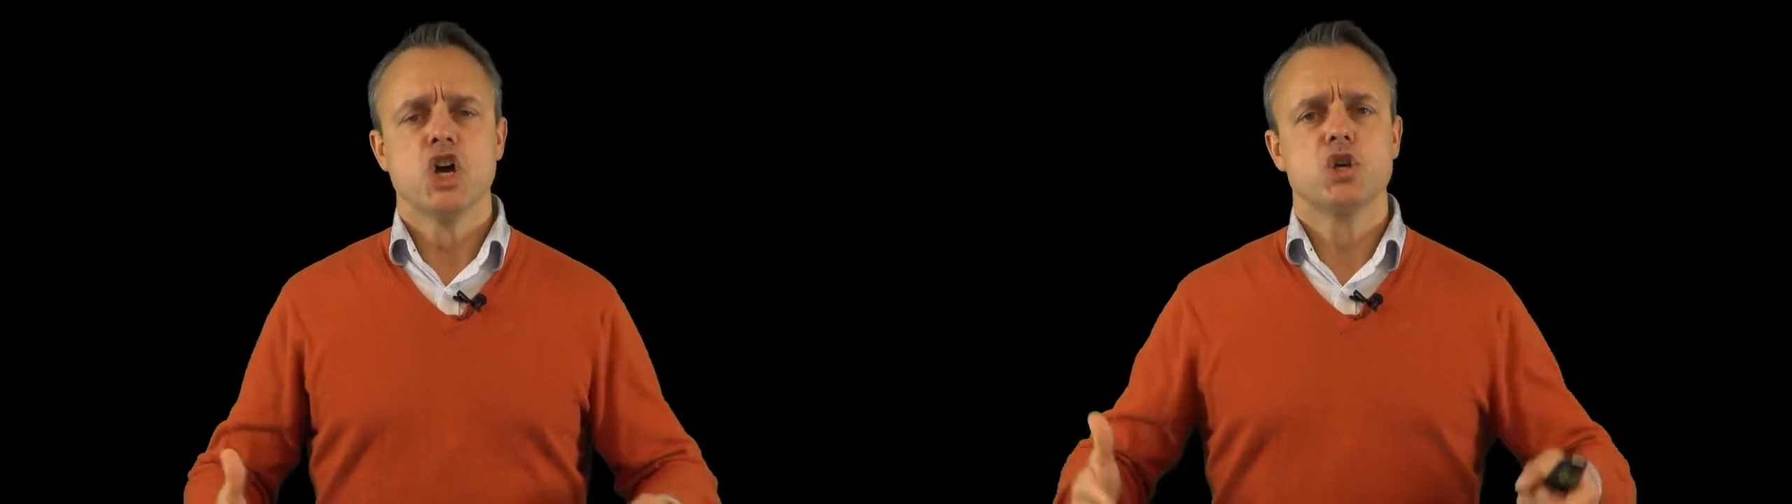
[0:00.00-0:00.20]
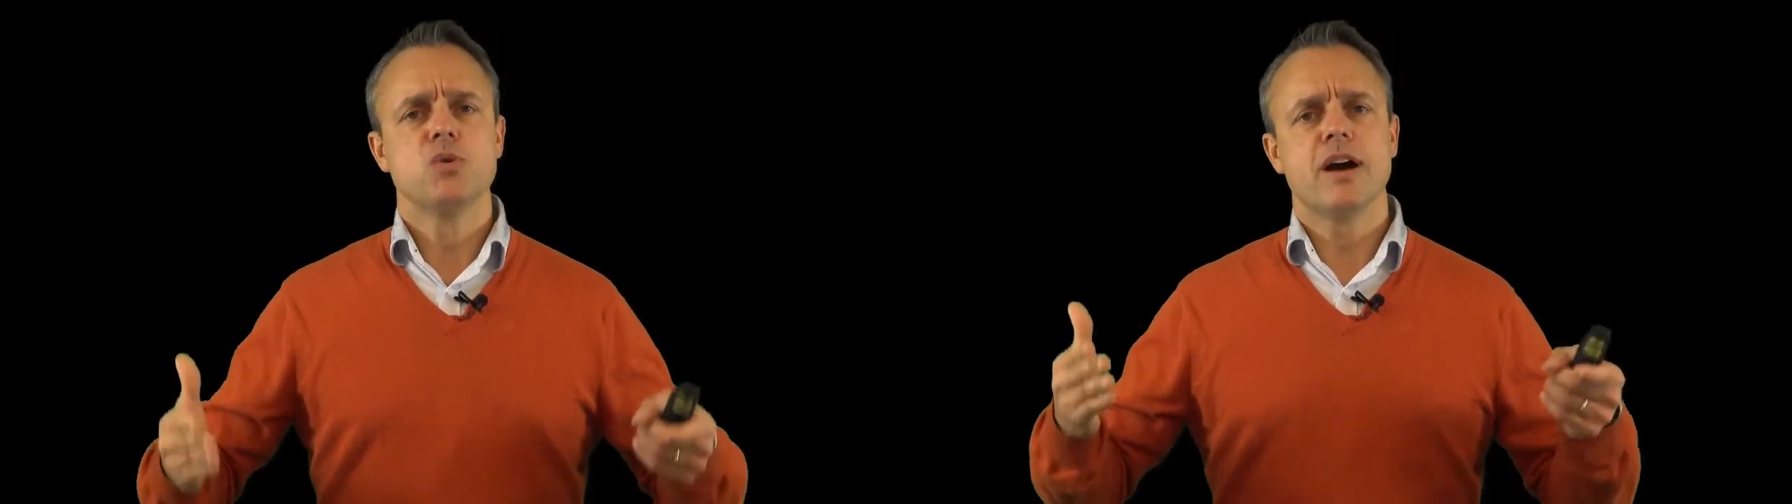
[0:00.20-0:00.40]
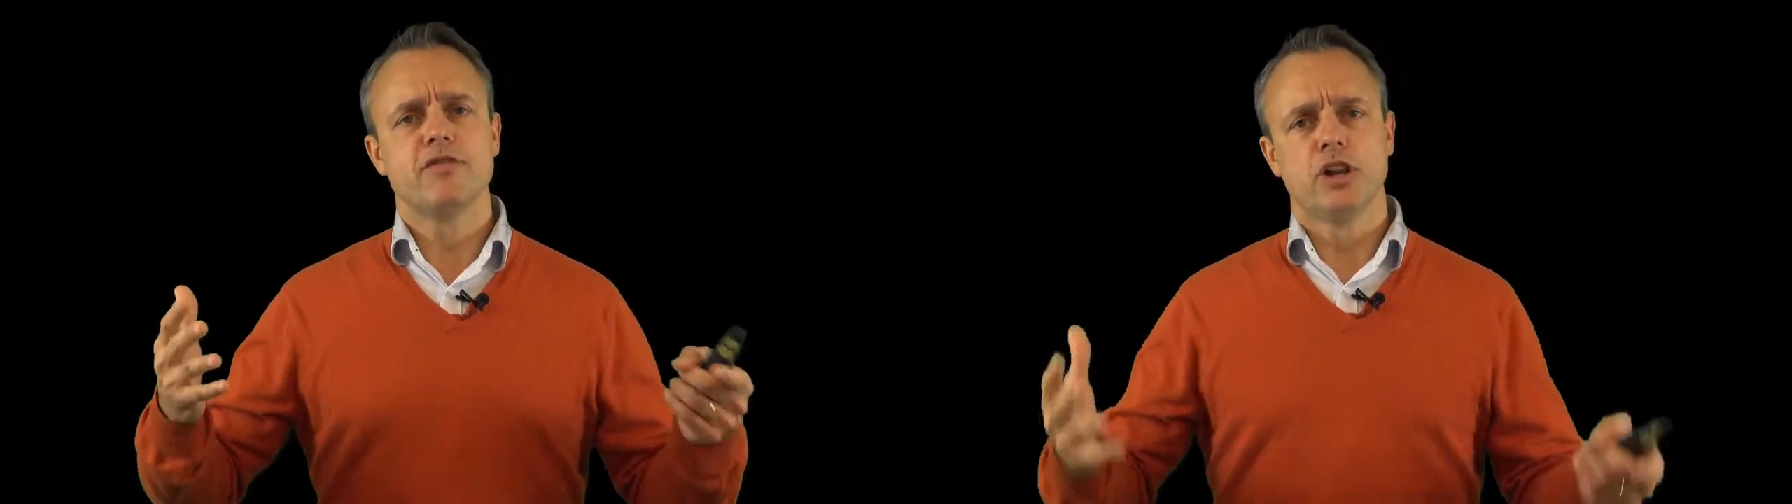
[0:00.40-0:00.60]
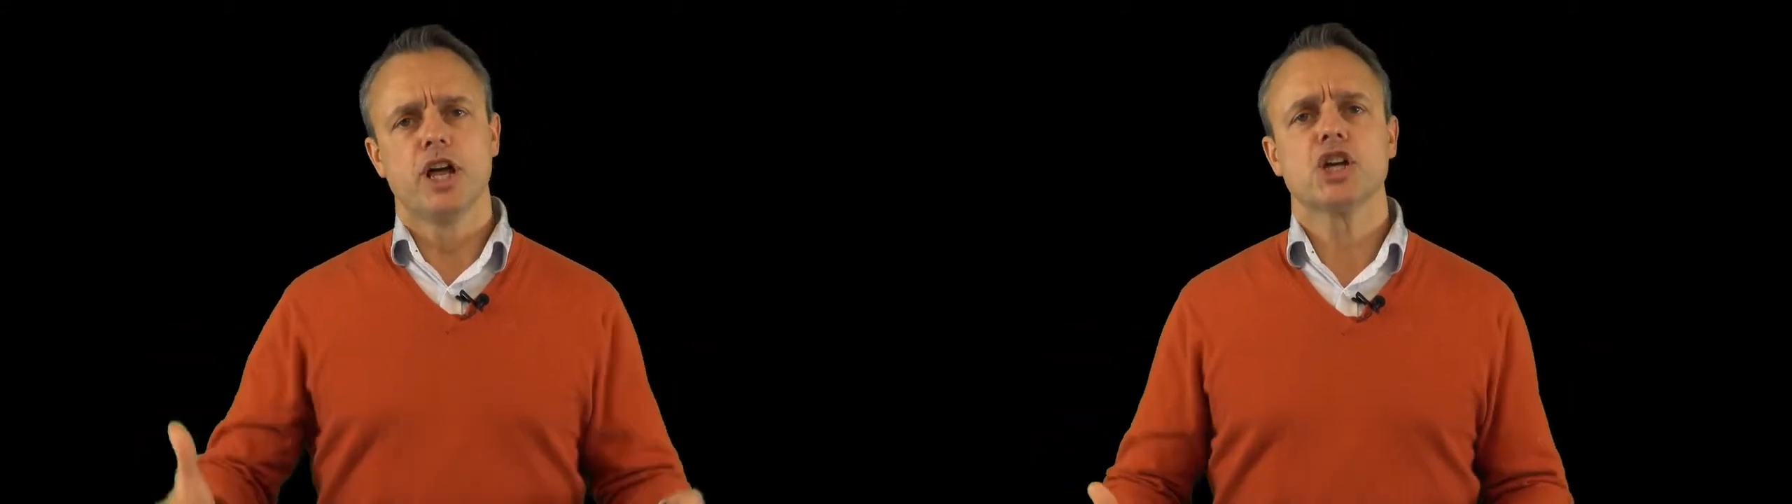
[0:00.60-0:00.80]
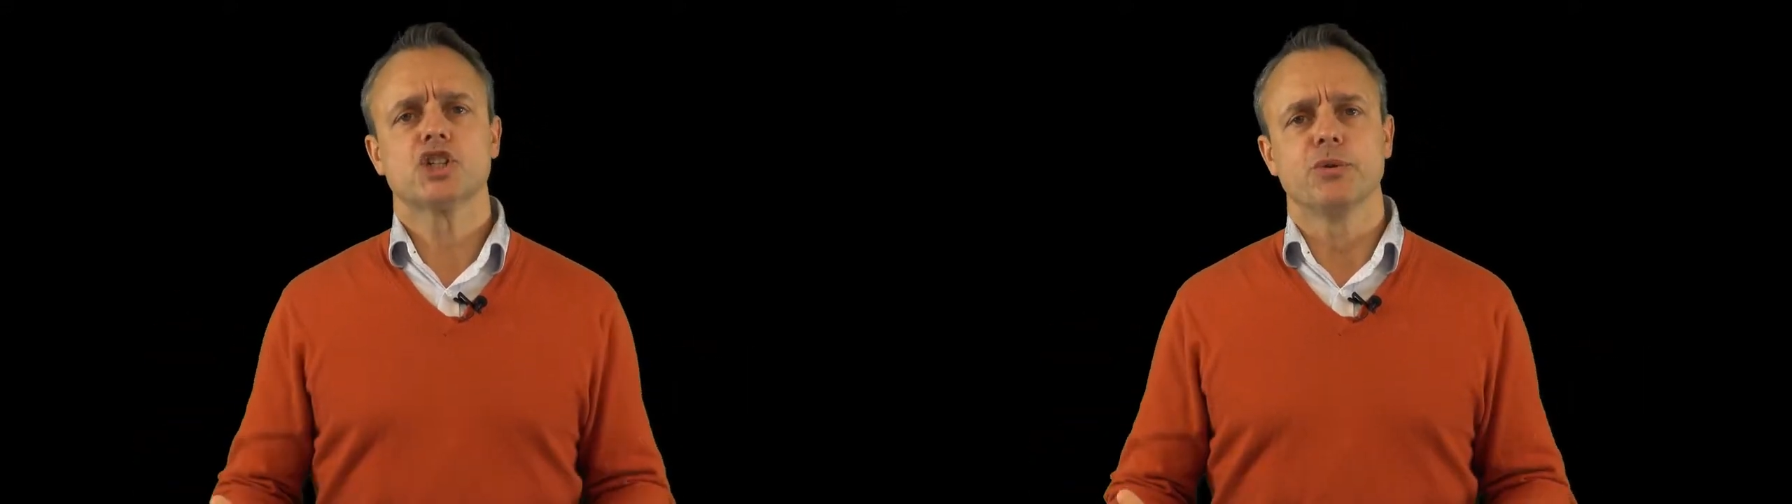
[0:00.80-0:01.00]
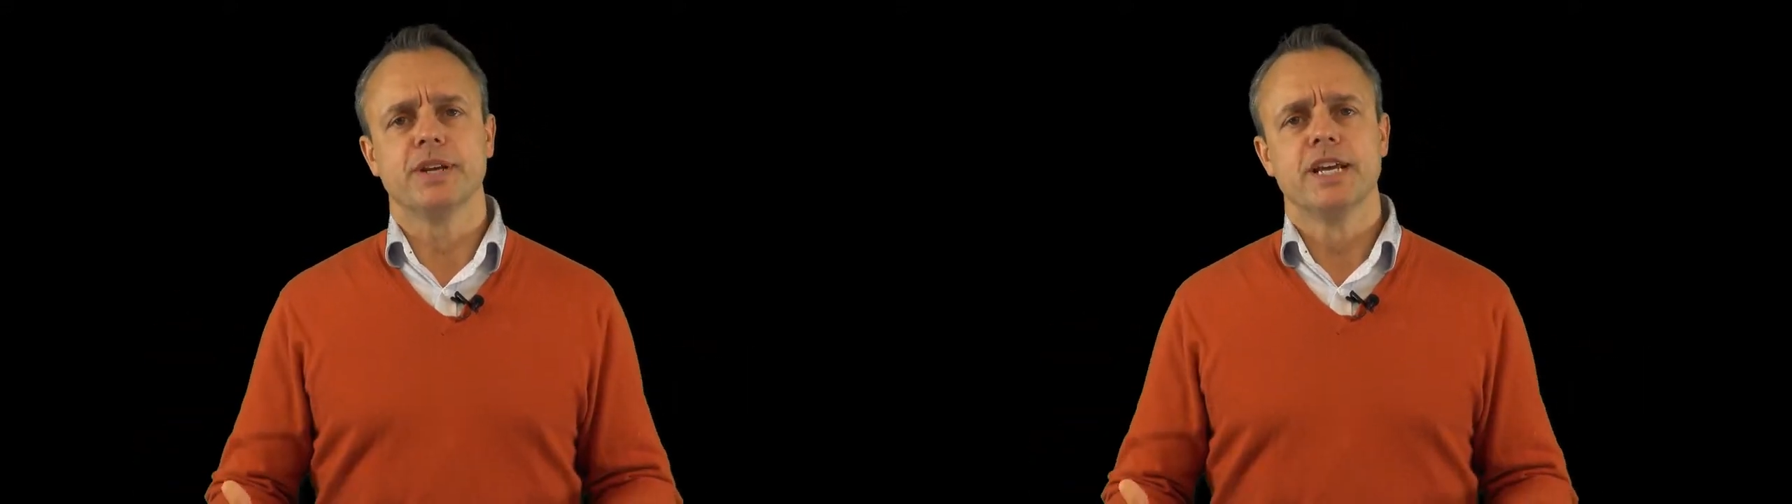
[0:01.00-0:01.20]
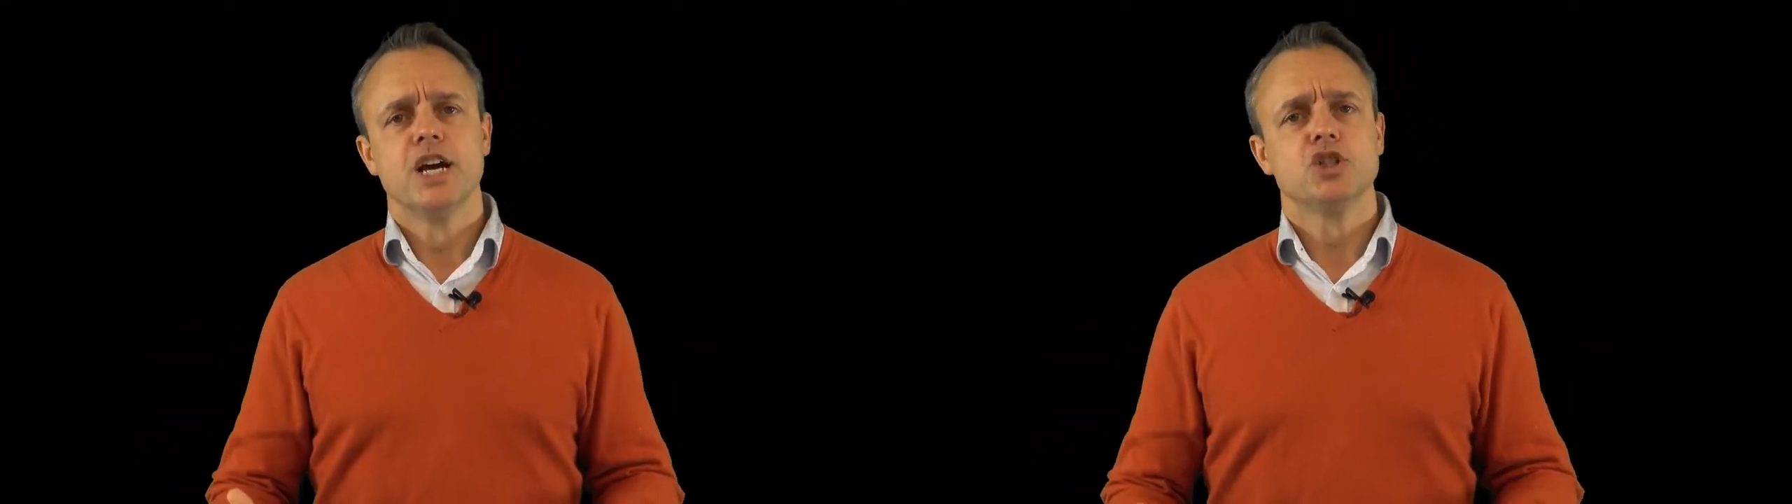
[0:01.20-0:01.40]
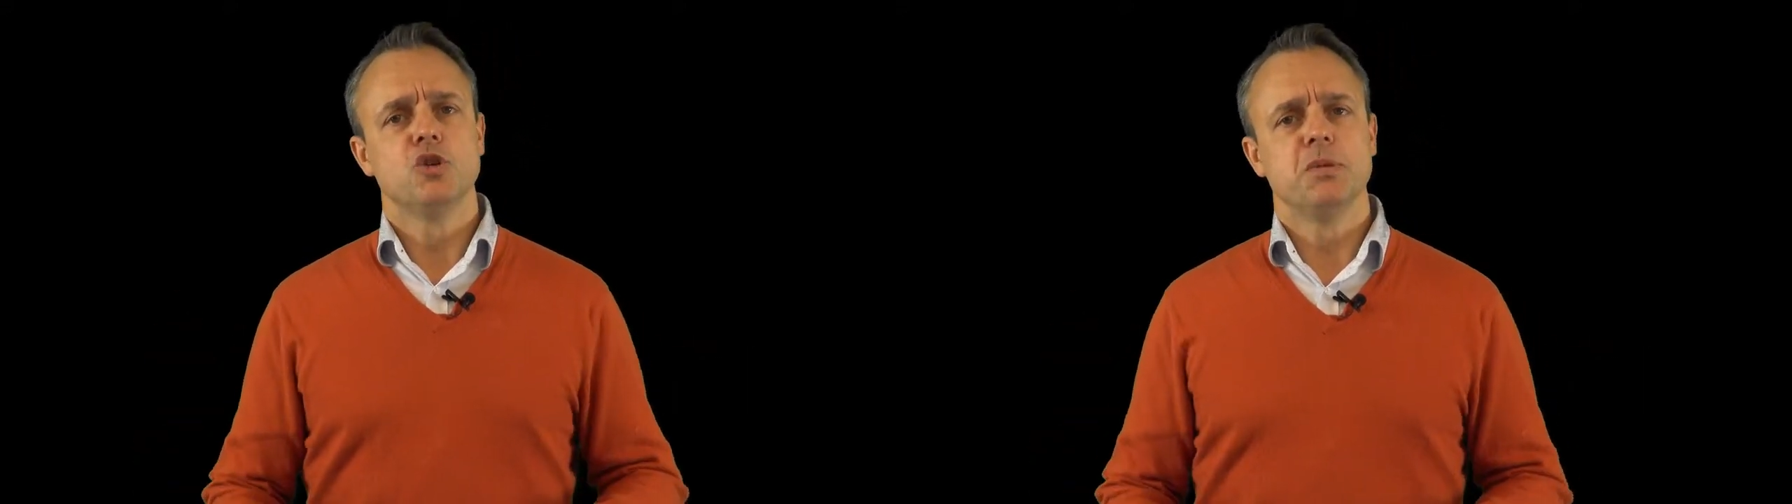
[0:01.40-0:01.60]
you have the luxury
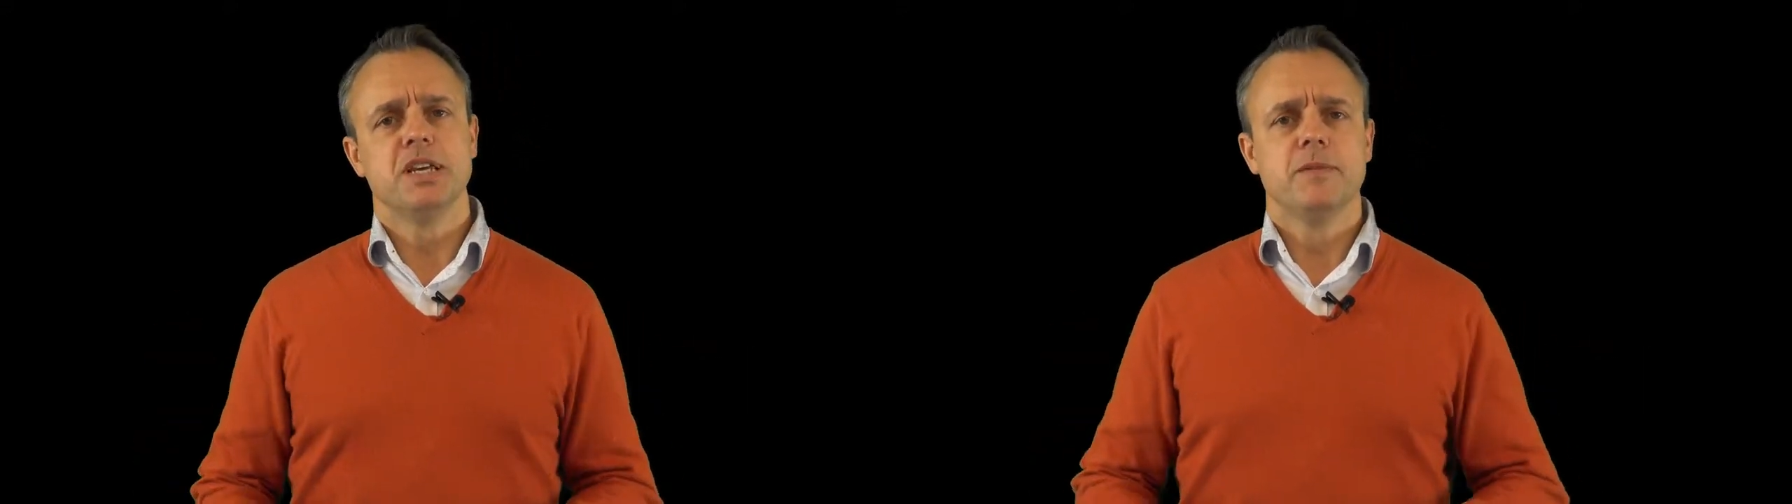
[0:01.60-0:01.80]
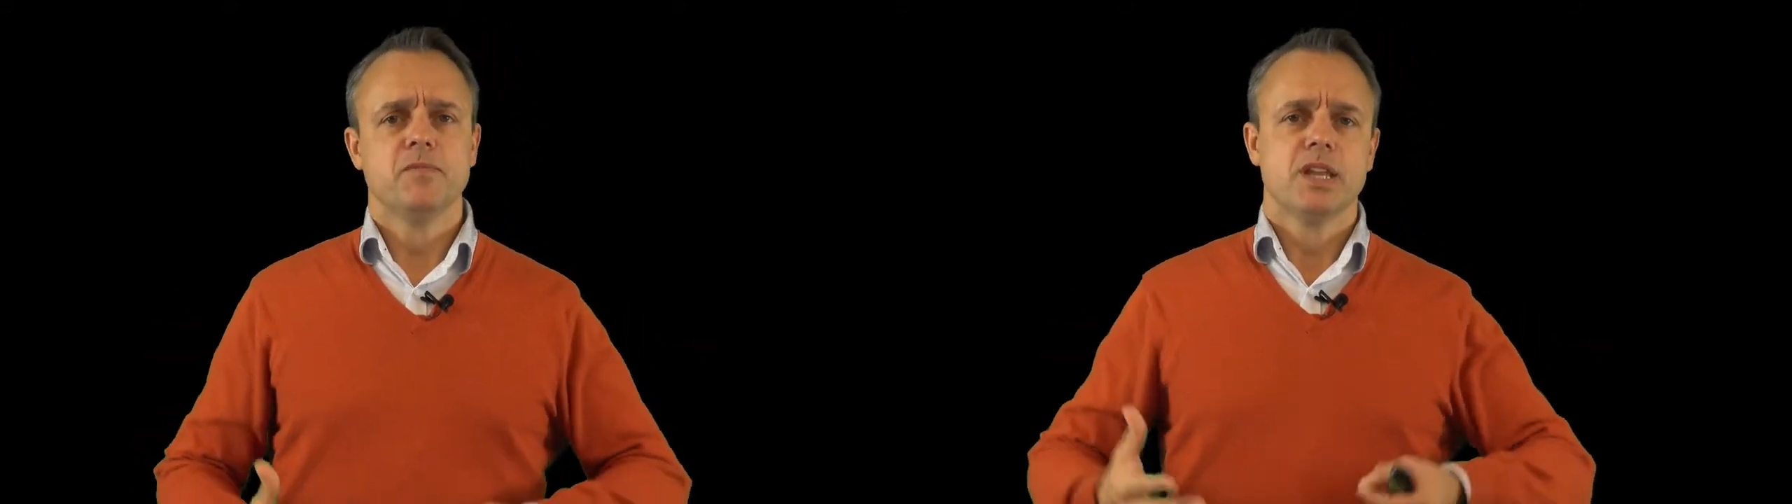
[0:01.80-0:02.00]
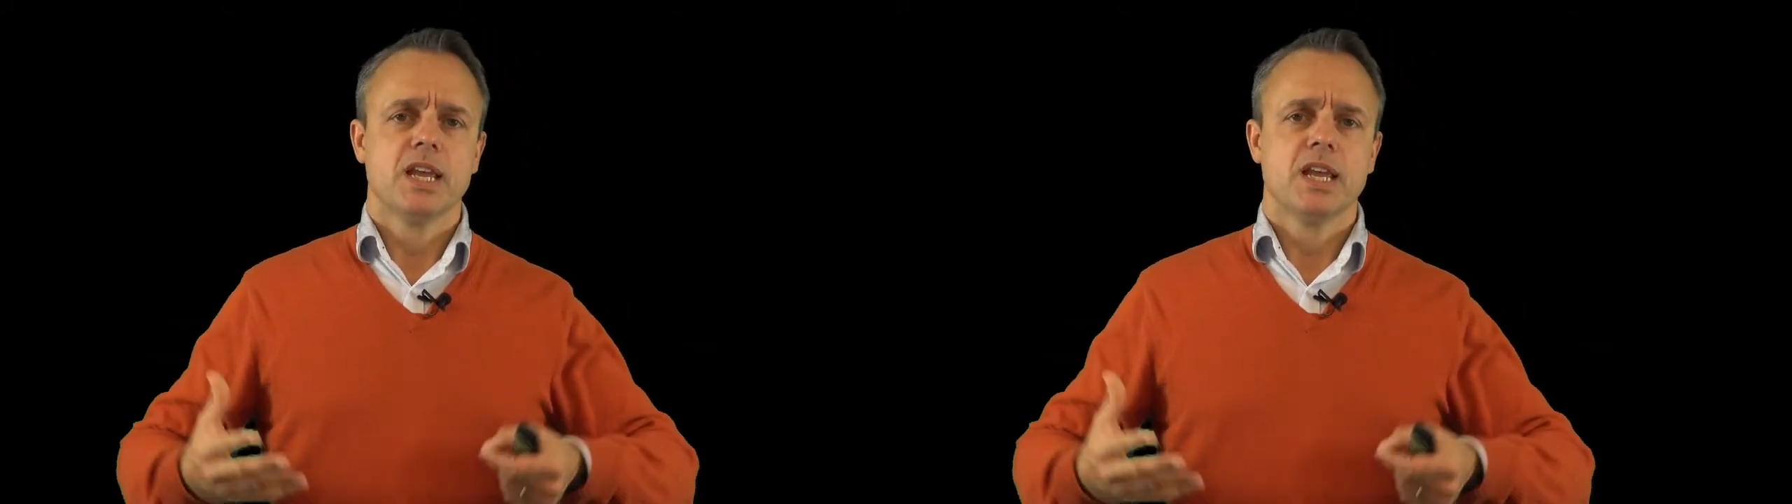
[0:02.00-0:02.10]
to be